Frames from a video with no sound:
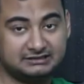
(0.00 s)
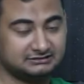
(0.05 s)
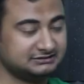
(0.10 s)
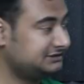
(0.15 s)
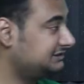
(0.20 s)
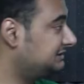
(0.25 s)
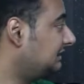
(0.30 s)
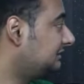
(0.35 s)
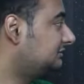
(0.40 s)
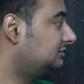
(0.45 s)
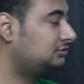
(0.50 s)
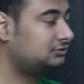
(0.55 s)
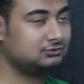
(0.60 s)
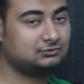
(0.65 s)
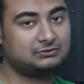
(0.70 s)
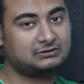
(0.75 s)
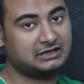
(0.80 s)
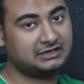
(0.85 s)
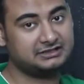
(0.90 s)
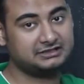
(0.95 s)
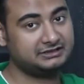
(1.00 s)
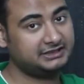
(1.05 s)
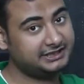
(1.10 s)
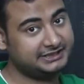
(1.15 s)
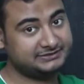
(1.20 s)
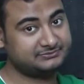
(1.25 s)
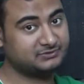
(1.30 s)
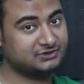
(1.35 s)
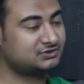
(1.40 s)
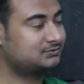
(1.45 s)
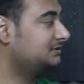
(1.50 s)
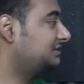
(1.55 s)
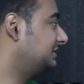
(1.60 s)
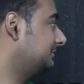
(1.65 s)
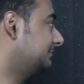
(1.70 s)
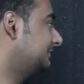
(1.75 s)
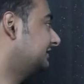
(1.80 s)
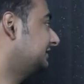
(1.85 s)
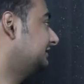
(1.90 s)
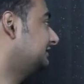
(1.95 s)
these are the two criteria. It must be
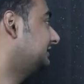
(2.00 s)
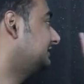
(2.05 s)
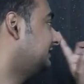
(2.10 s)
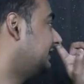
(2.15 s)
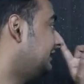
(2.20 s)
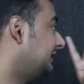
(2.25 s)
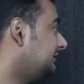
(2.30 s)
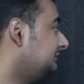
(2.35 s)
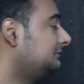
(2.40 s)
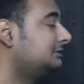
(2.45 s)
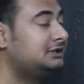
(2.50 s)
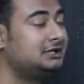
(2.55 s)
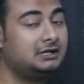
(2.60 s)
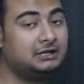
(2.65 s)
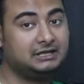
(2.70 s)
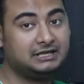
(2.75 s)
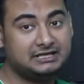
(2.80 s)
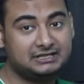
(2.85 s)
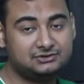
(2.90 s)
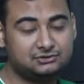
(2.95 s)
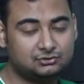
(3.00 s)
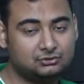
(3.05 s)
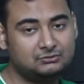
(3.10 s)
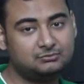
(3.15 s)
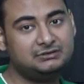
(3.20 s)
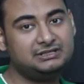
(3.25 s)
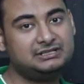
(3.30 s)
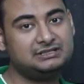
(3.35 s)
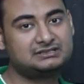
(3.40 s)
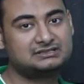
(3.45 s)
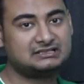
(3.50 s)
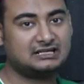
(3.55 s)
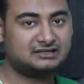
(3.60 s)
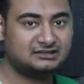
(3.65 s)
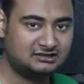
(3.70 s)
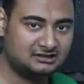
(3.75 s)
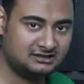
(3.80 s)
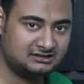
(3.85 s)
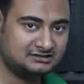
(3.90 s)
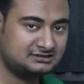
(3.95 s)
cheaper than them. And it should be
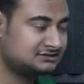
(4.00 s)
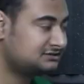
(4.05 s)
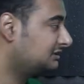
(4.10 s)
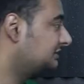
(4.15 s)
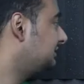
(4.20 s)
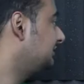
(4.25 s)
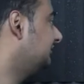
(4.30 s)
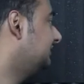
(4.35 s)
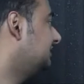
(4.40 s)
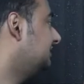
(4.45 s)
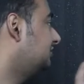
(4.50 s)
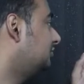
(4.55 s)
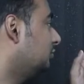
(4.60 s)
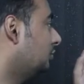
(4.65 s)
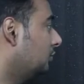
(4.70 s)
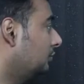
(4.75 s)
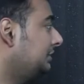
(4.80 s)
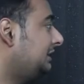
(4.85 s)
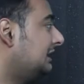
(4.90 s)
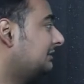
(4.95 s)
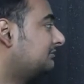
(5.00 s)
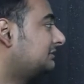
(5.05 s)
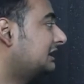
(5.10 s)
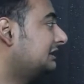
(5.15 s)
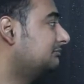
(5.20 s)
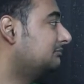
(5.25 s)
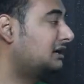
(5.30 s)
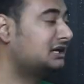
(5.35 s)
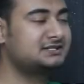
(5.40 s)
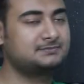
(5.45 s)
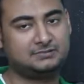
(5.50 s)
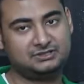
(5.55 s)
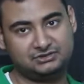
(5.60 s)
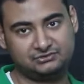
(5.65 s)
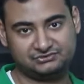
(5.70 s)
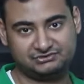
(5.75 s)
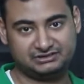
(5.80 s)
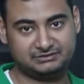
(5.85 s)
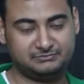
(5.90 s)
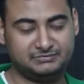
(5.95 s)
standardized in such a way that OEM can mass
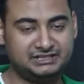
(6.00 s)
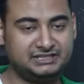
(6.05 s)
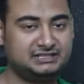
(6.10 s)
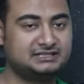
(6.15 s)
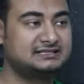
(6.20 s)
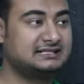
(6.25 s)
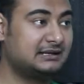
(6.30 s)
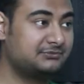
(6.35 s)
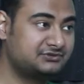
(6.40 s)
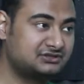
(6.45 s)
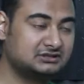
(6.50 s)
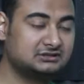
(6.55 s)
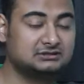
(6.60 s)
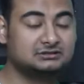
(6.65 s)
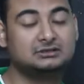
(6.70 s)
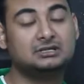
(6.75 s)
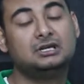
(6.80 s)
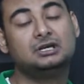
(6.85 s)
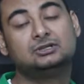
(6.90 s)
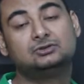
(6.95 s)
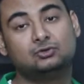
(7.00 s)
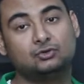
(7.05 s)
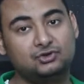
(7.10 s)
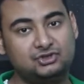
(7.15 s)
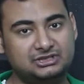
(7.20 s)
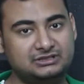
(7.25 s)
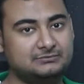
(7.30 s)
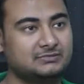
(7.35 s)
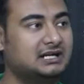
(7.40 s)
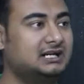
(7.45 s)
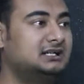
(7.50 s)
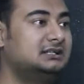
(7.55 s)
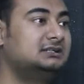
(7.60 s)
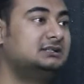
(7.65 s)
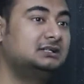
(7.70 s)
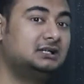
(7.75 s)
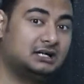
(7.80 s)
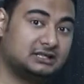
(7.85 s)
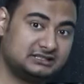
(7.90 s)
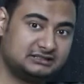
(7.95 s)
produce it, meaning Samsung,
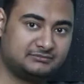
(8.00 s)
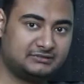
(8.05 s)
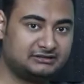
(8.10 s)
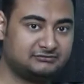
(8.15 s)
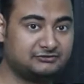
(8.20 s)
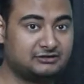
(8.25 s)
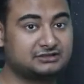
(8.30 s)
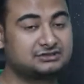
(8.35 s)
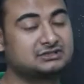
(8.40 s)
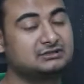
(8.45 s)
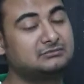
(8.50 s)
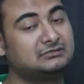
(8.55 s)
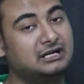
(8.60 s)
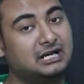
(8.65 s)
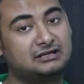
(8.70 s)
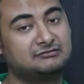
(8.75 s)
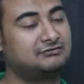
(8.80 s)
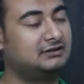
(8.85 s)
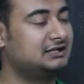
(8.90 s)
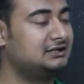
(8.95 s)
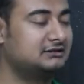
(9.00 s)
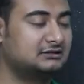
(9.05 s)
Toshiba, other manufacturer, NAND flash,